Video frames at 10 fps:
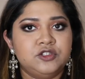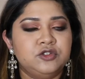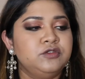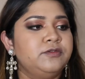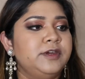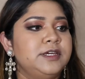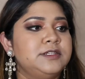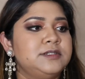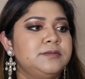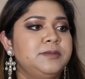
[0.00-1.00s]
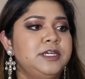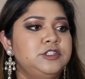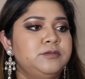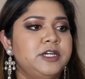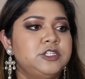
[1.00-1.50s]
Too Faced
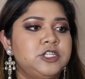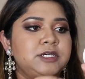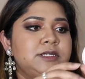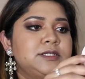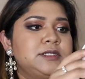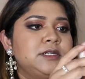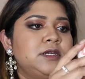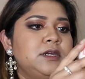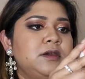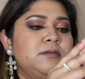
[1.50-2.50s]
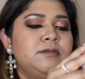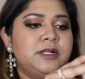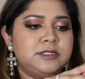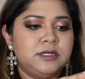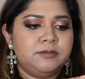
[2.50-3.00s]
Peach My Cheeks
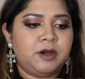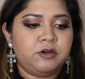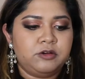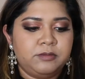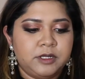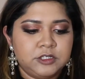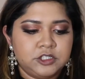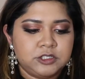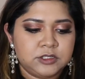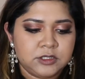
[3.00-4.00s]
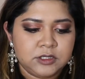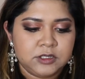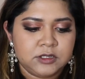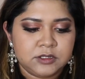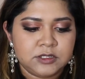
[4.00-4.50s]
Melting Powder Blush.
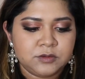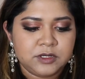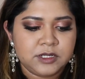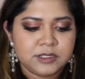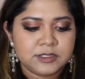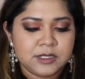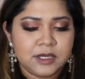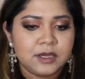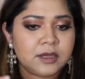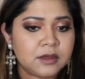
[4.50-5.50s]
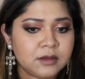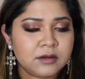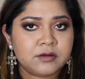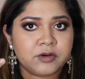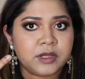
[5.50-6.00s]
This one is a
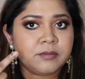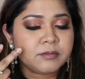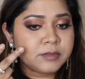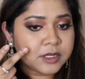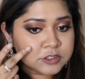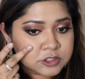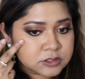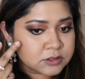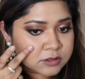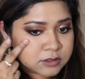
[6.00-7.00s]
cream blush,